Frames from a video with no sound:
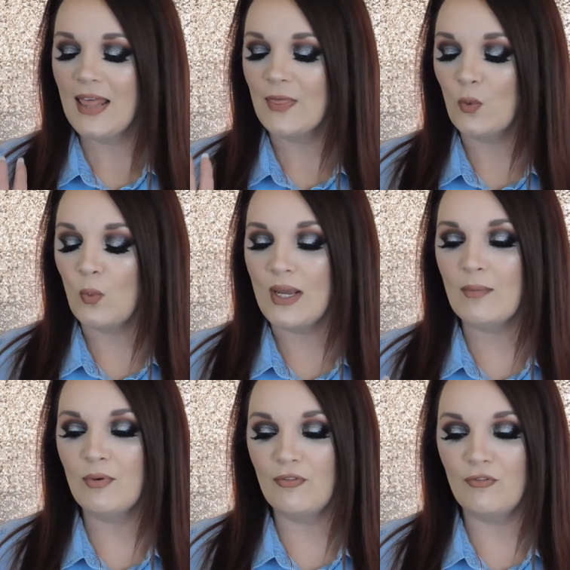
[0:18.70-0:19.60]
the
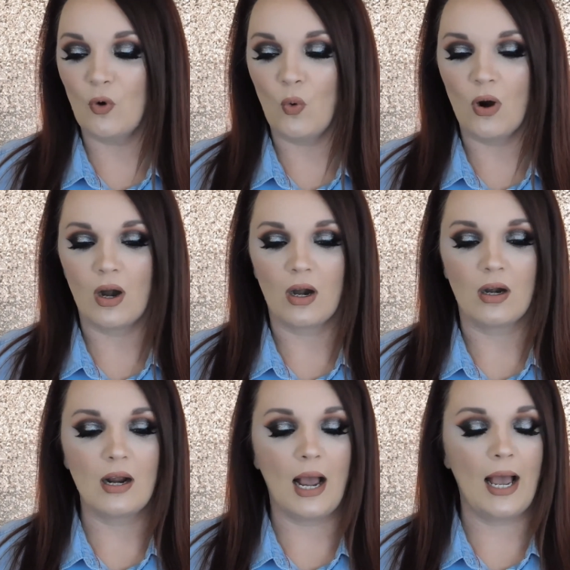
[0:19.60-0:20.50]
week
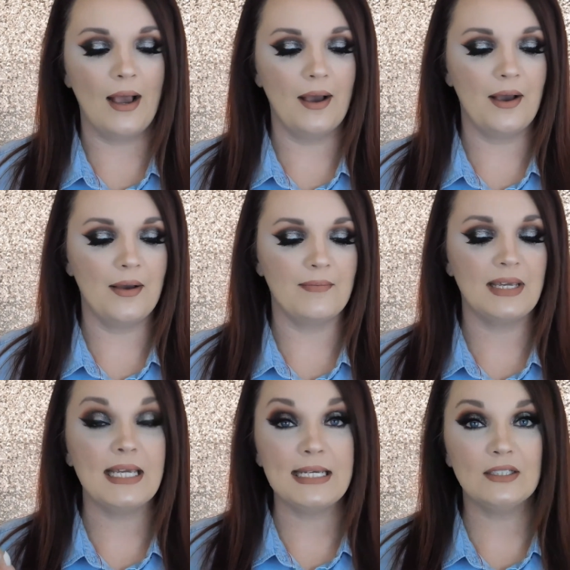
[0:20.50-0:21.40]
before
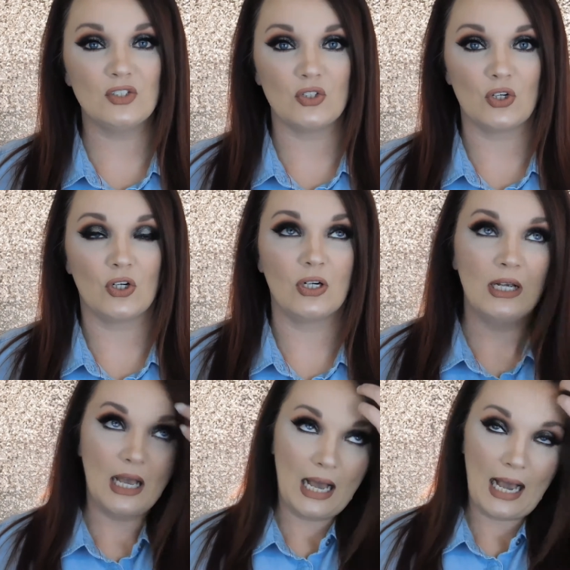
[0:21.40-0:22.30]
Easter,
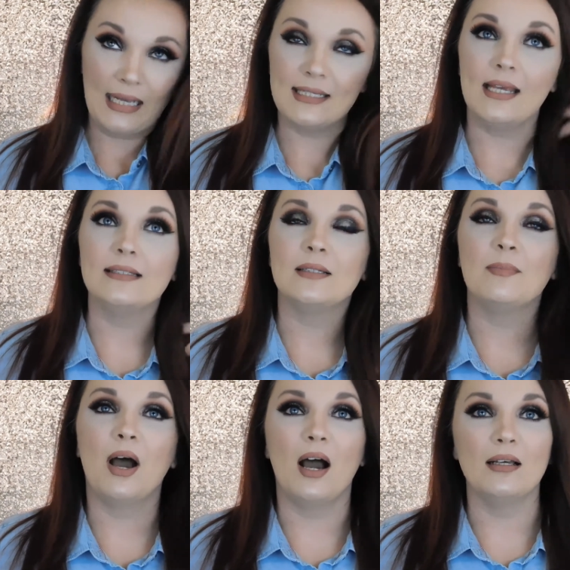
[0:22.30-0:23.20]
I tested
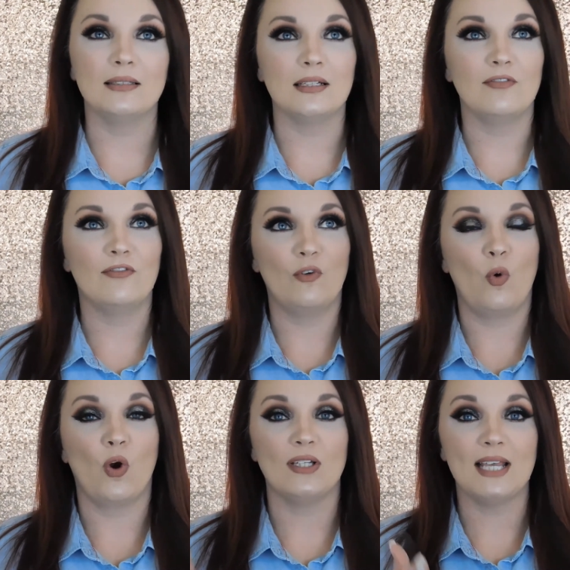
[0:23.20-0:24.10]
positive
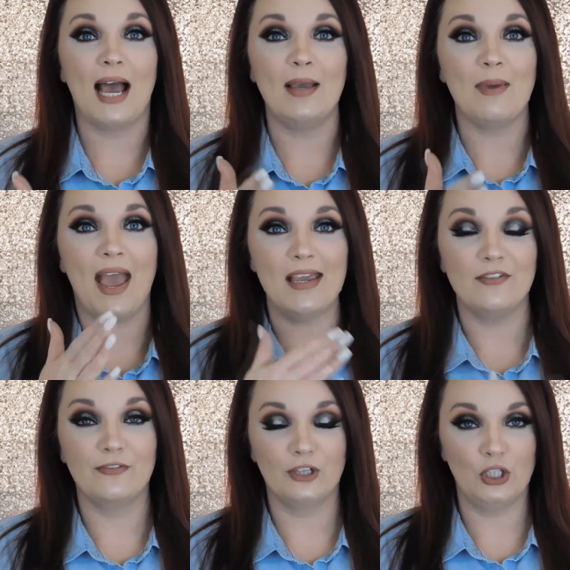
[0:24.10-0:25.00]
for type A
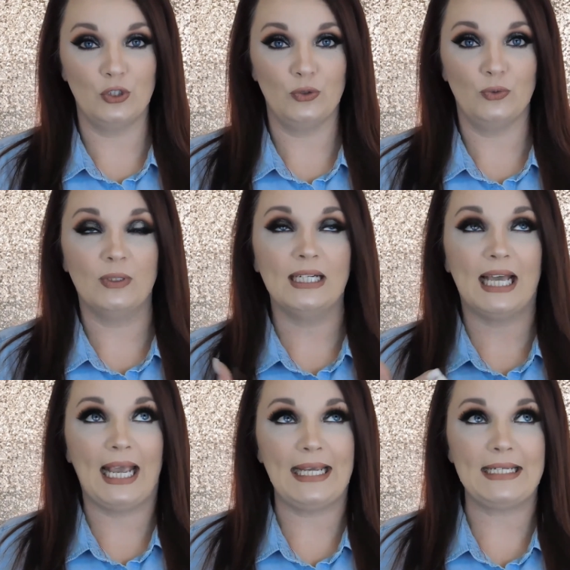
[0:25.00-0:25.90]
flu
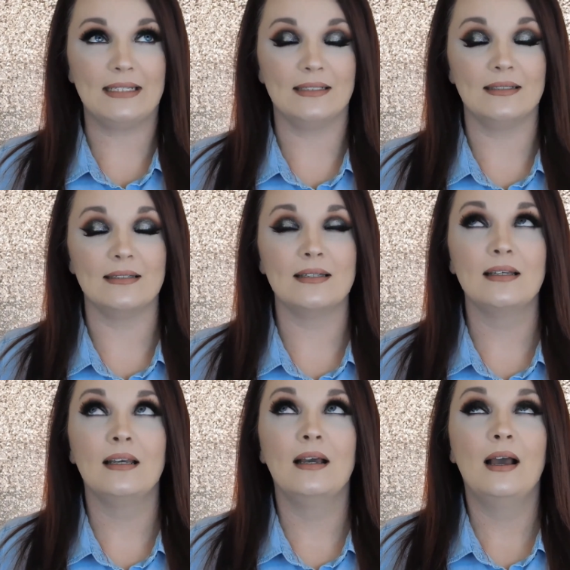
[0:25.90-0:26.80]
and
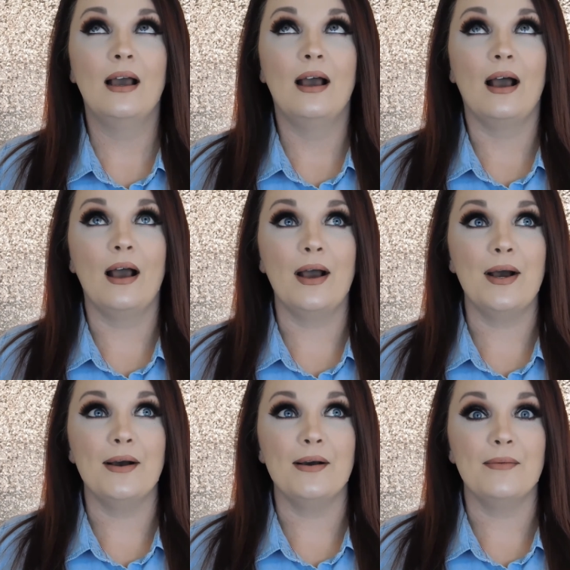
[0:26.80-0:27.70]

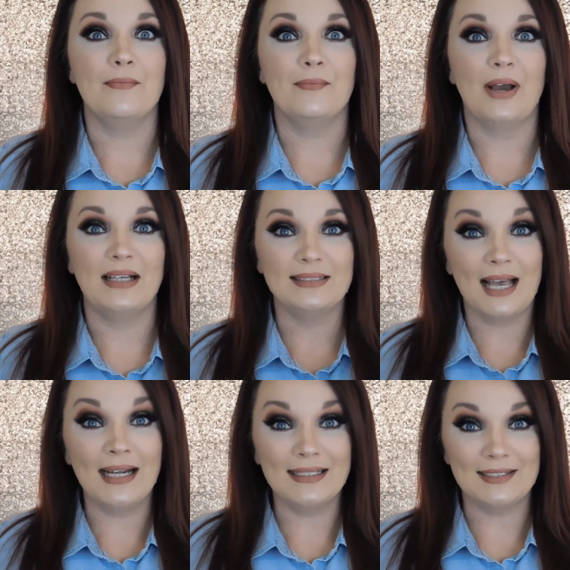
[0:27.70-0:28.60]
a
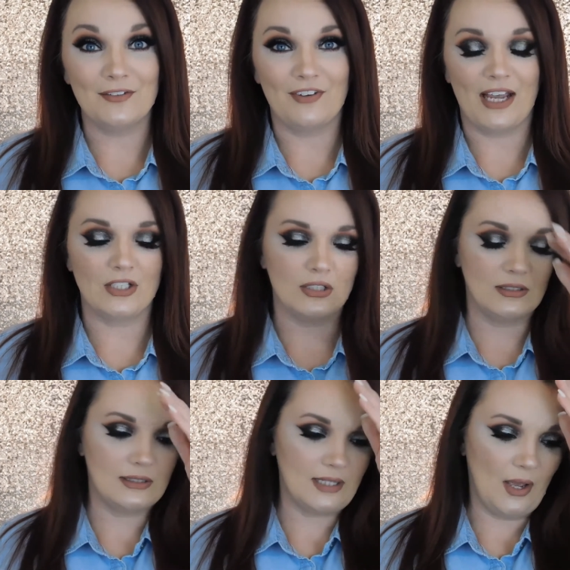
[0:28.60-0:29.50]
sinus
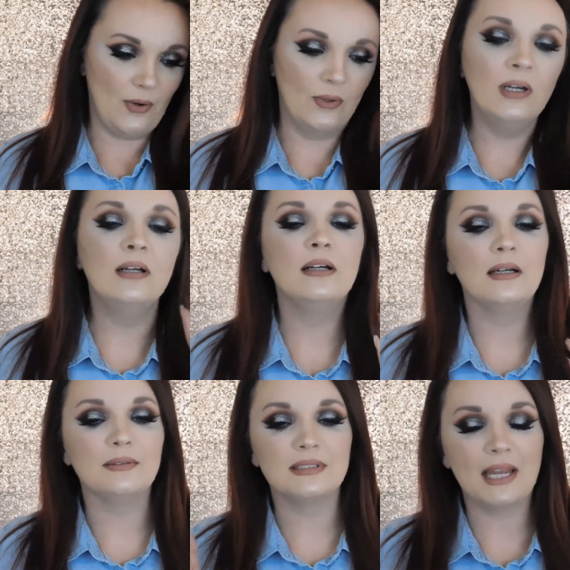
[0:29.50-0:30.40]
infection. So
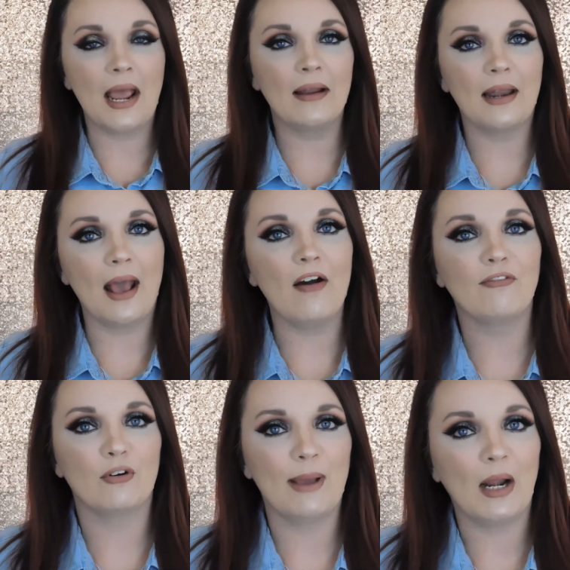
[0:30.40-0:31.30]
I was down and out
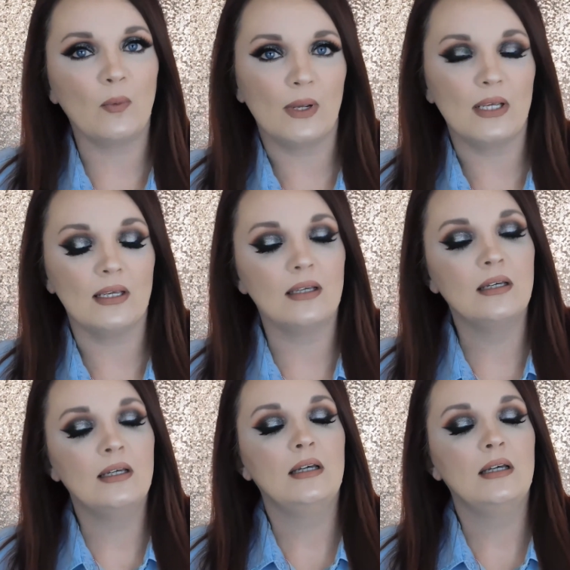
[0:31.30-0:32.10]
for about a week.